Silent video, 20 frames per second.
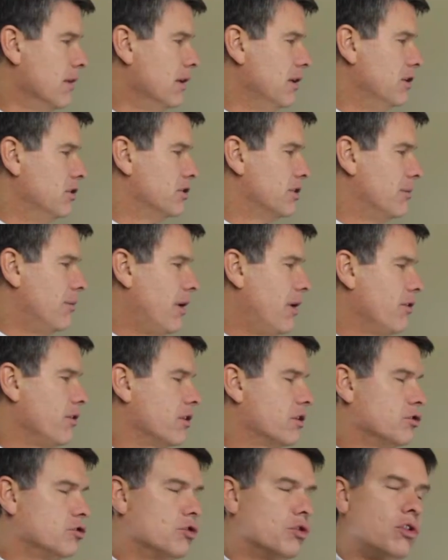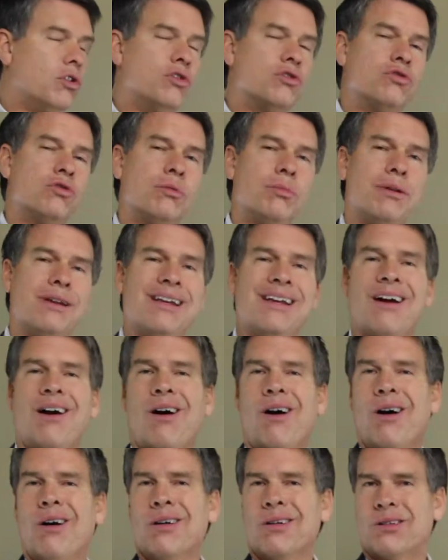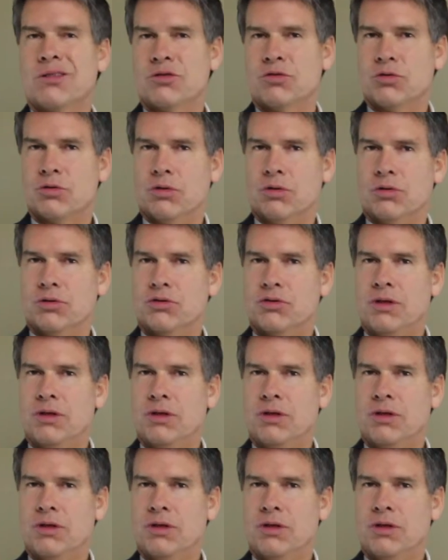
Some other controls would be hard controls.